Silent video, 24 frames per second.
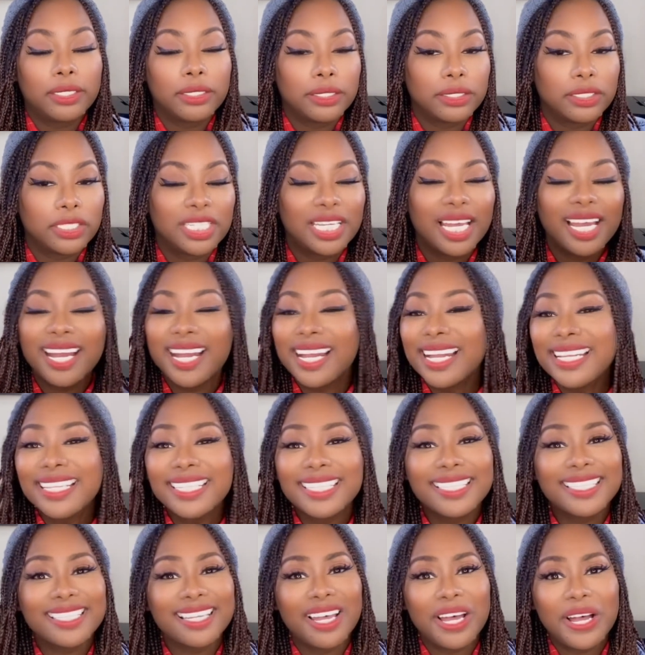
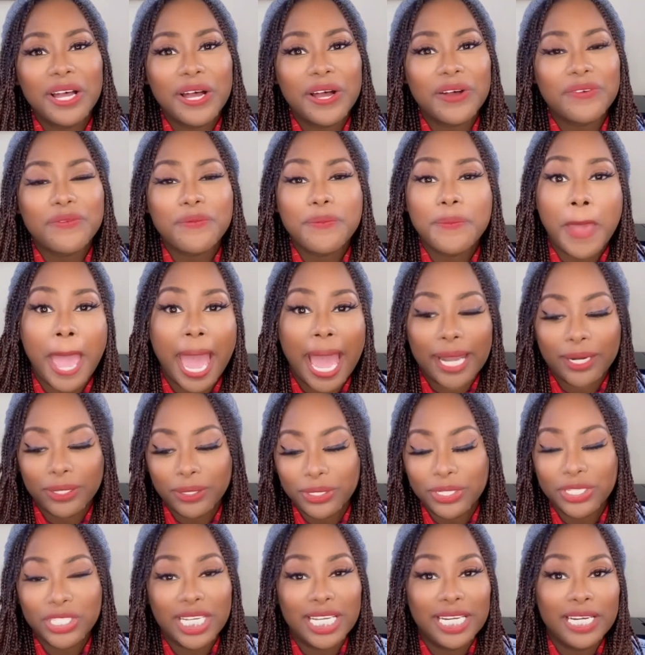tons of
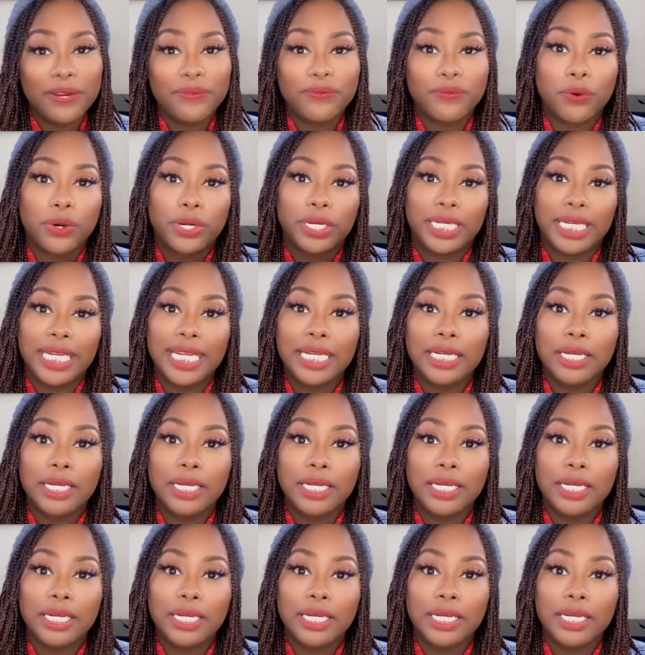patterns in it for knit